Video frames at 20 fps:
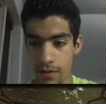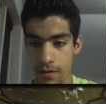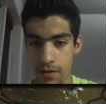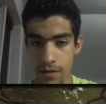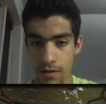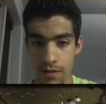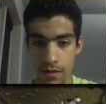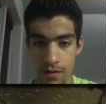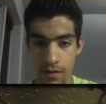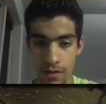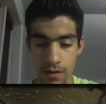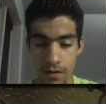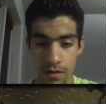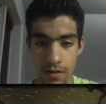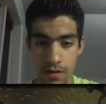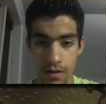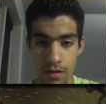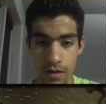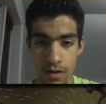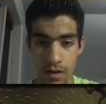
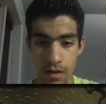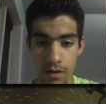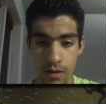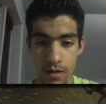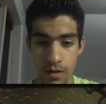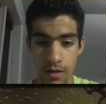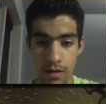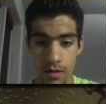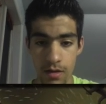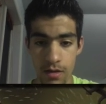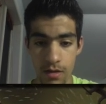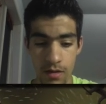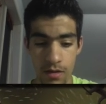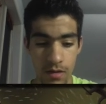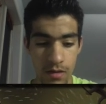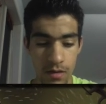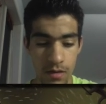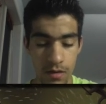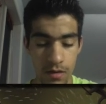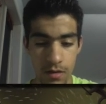
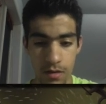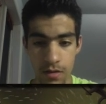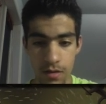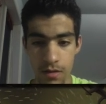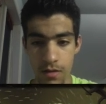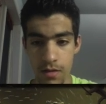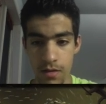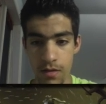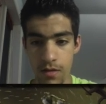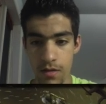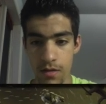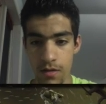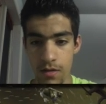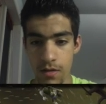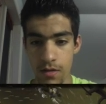(no one is talking)